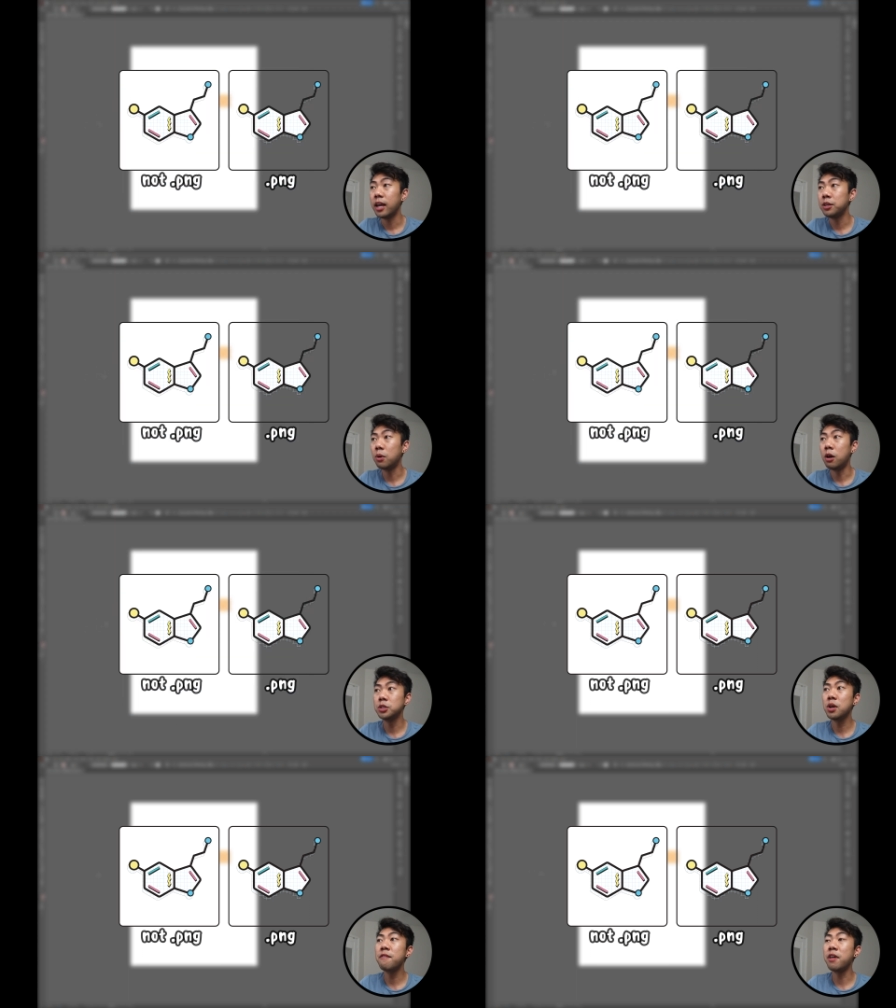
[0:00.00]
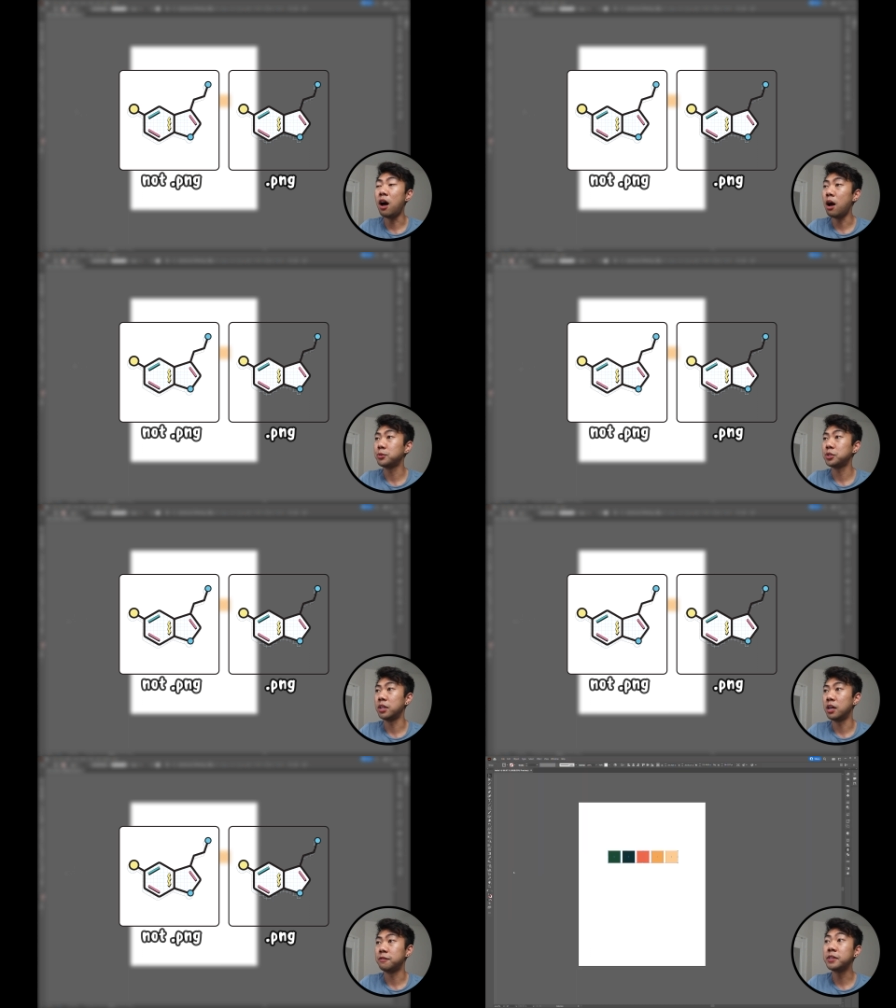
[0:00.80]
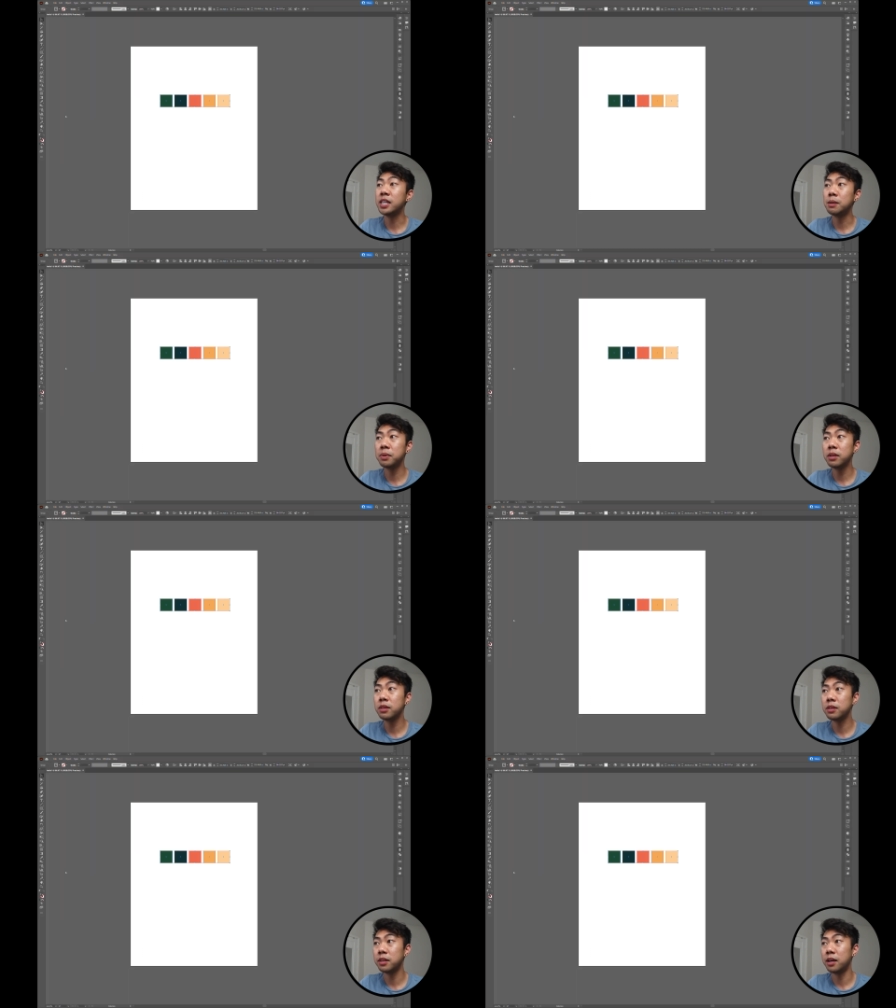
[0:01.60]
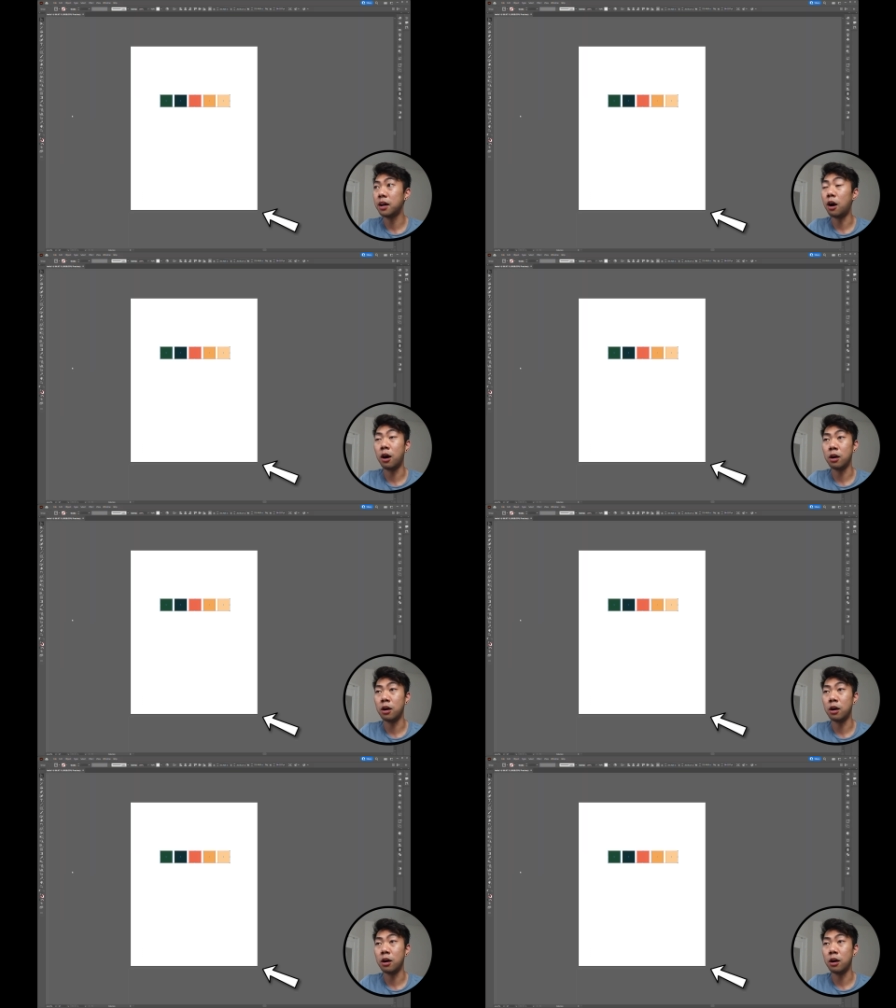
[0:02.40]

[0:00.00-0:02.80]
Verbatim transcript: And you also have the option of keeping the